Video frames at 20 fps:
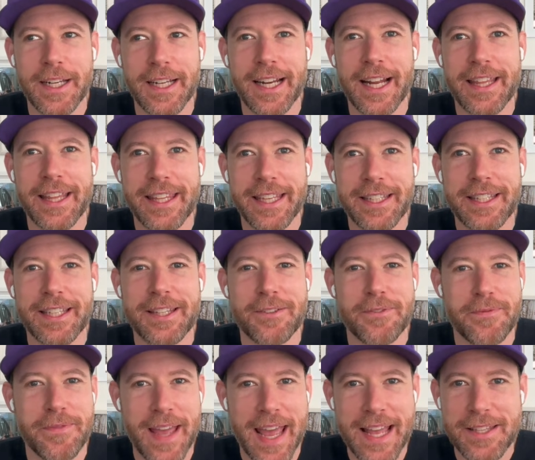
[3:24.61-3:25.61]
And I think that the
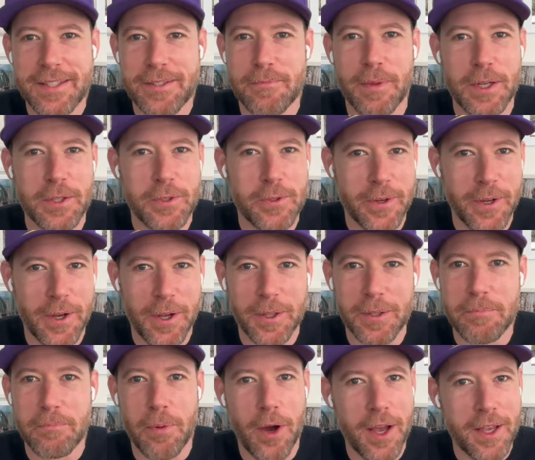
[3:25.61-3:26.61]
fans in Montreal
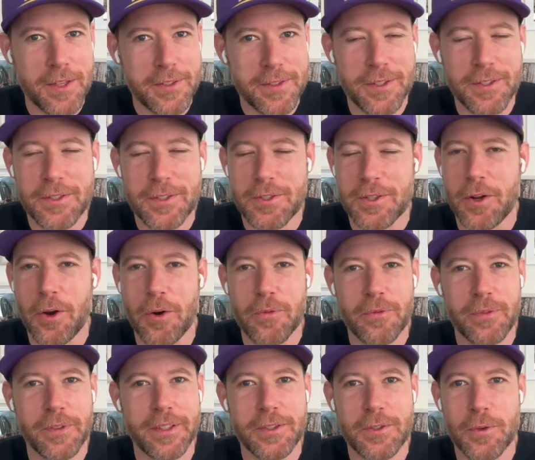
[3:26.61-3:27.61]
and Boston should
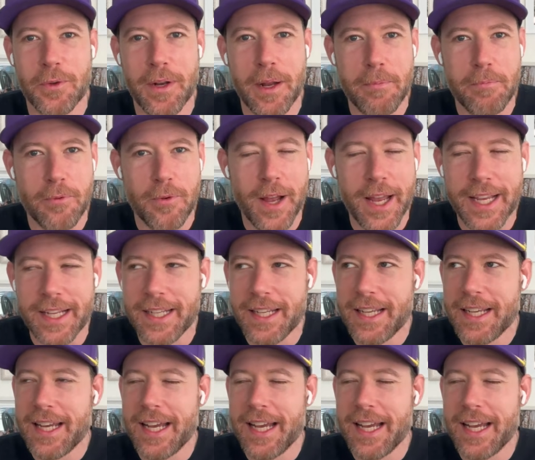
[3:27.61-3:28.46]
hopefully do it upright.